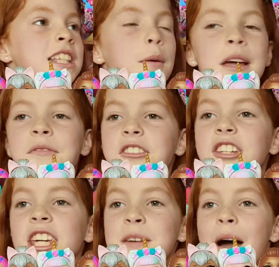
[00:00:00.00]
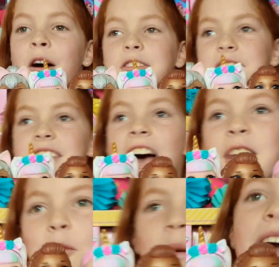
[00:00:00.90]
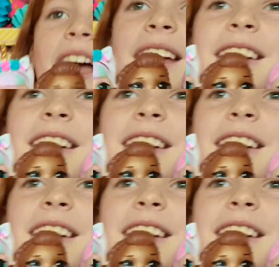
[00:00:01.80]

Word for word: Now we have to take about ten away.